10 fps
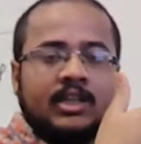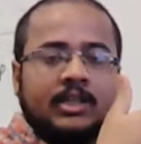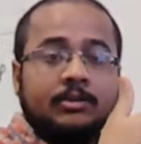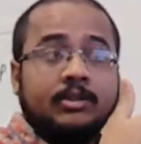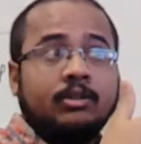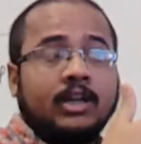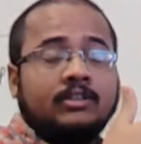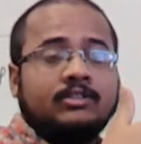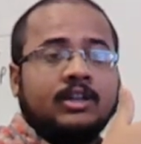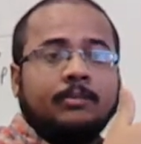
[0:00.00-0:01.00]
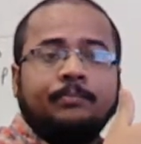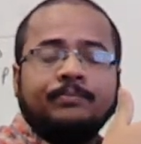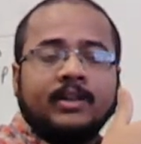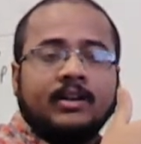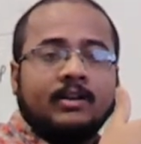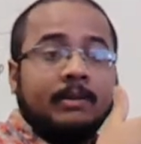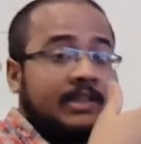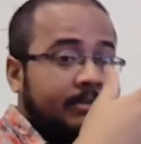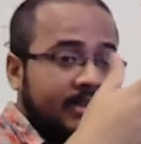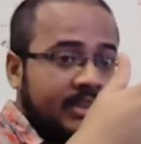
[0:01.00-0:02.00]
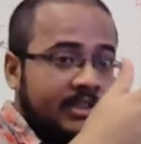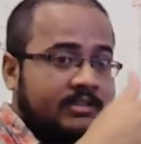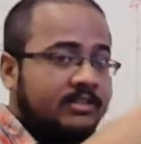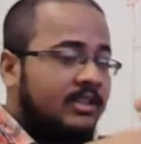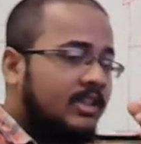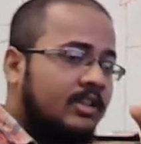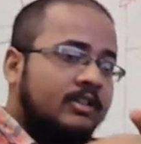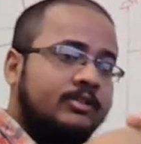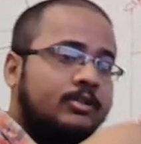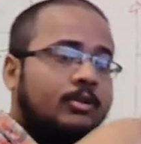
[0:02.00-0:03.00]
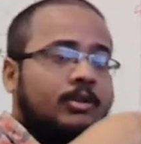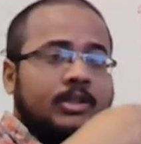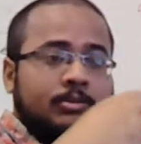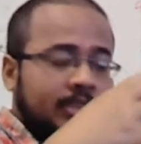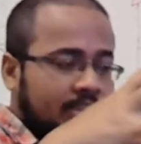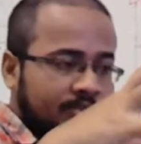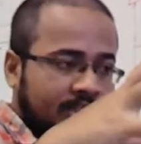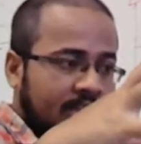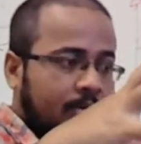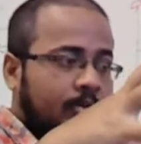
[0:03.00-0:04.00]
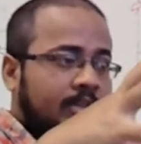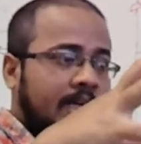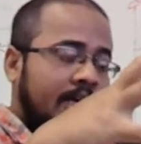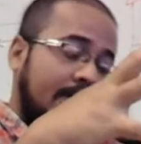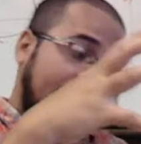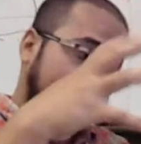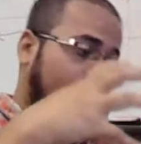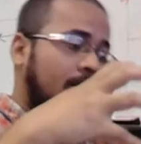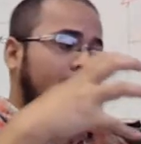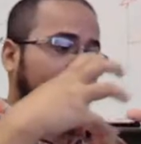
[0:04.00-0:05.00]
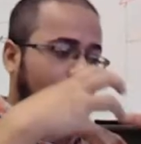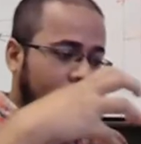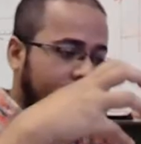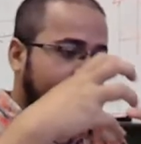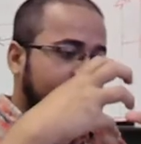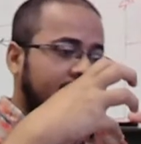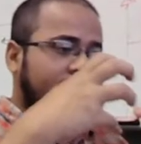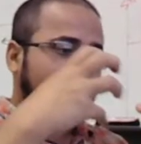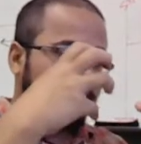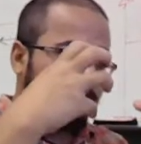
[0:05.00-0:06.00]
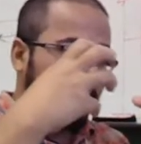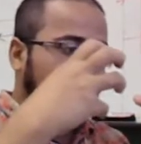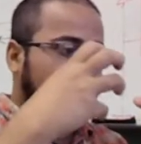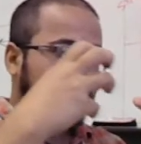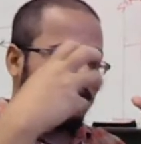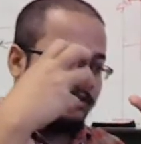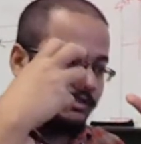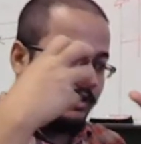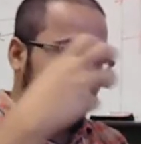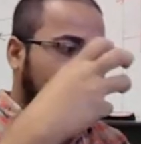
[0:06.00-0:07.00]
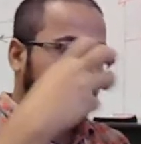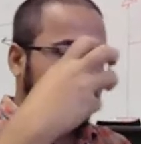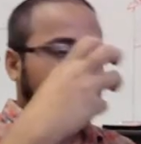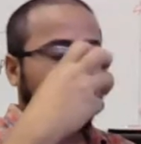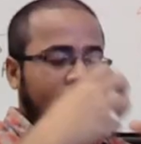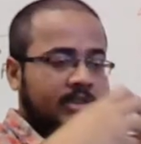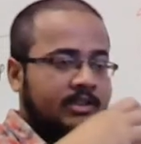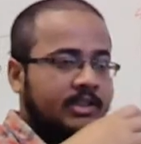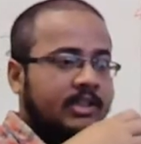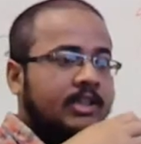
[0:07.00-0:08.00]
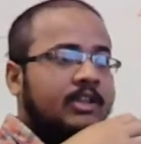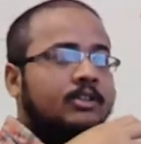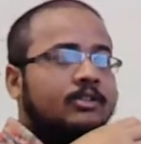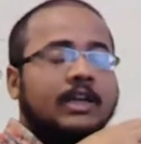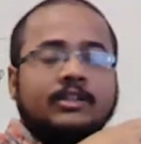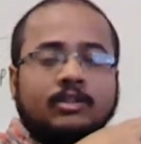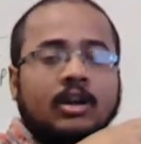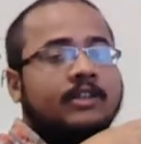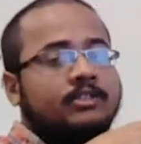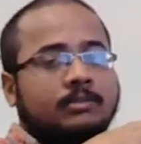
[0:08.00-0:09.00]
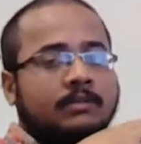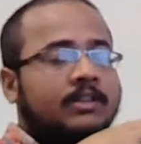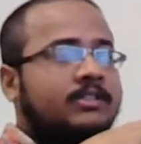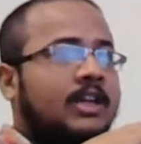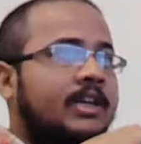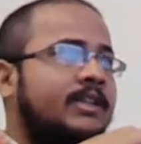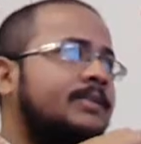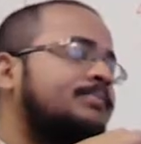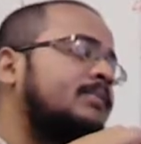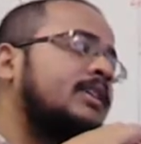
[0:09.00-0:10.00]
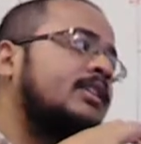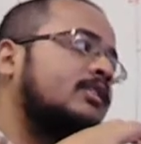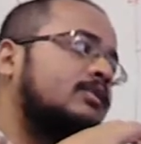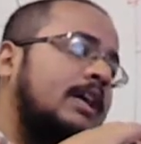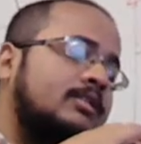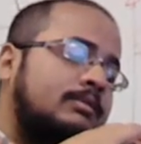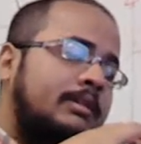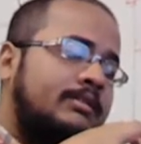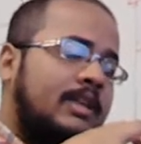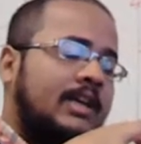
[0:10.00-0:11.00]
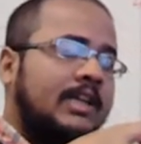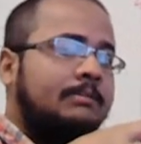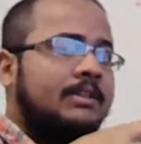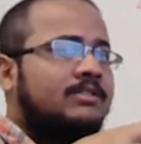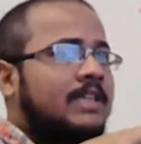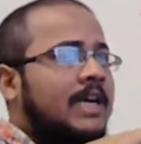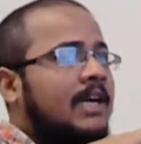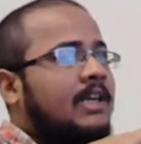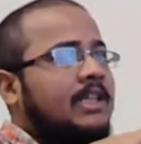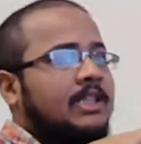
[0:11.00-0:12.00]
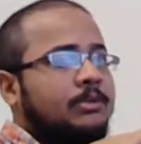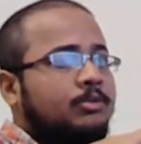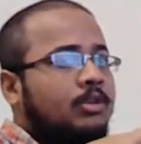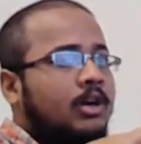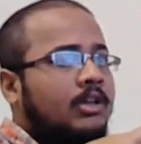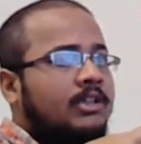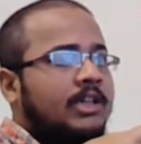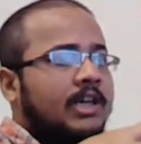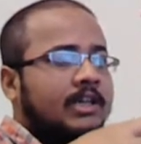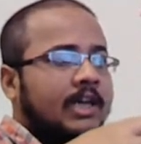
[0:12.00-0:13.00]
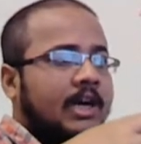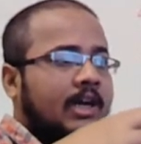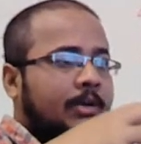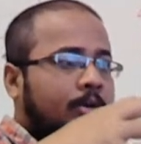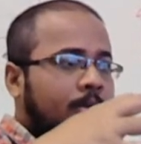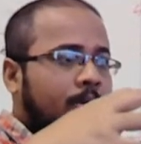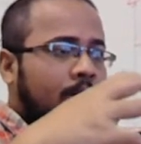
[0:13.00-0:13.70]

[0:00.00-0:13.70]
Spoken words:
you need to learn some mathematics. So you just figure out that I have to learn all these things to learn this machine learning. So it is called unsupervised learning. So unsupervised learning means that you are